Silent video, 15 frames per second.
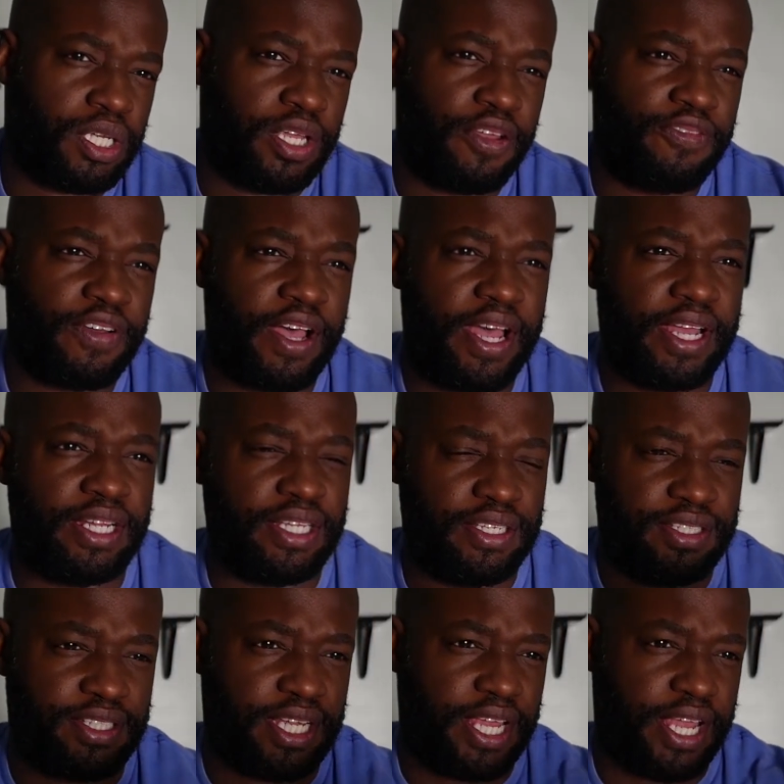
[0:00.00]
if I had to
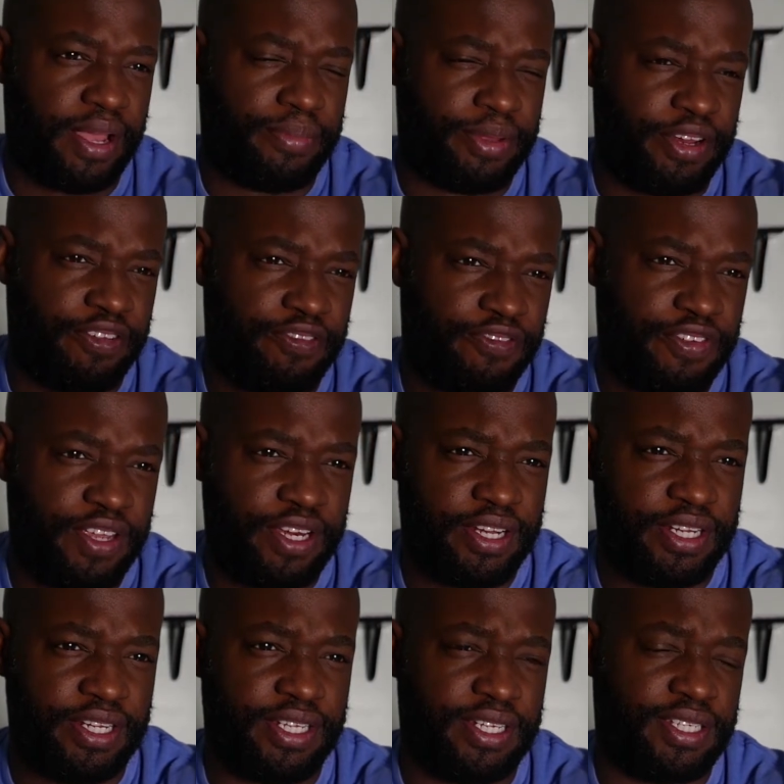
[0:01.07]
say how many feet
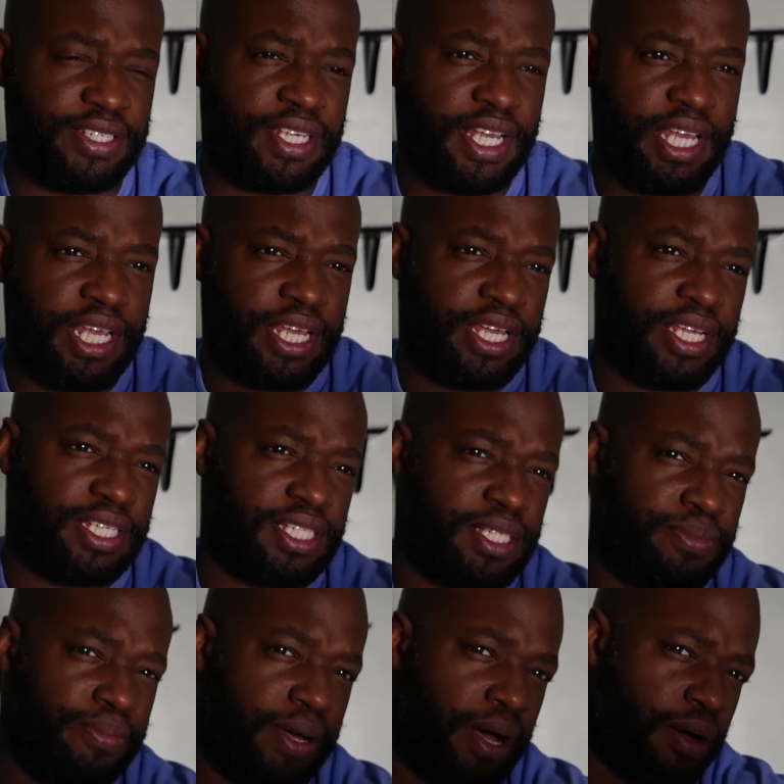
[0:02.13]
it is, it's
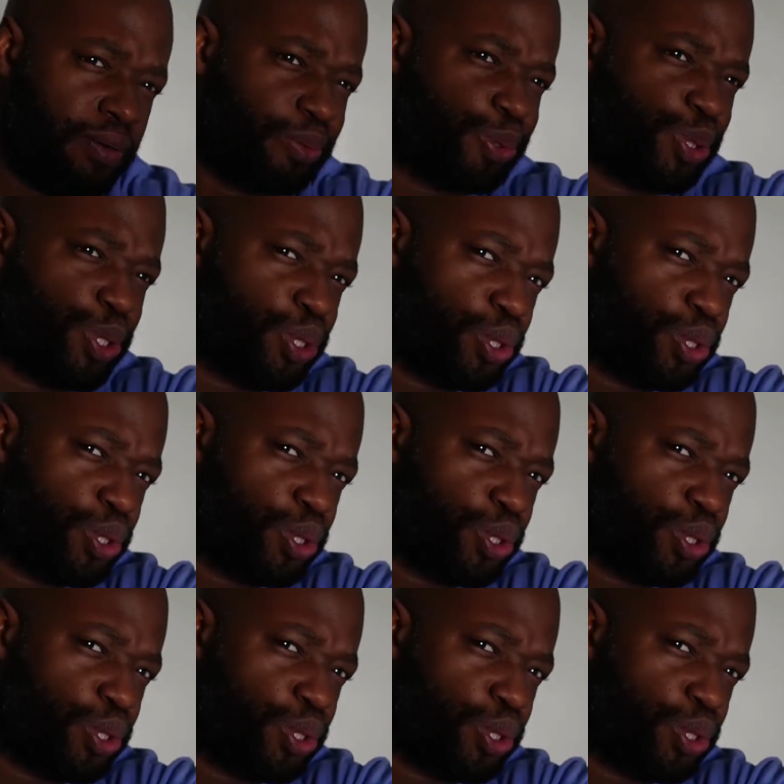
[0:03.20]
about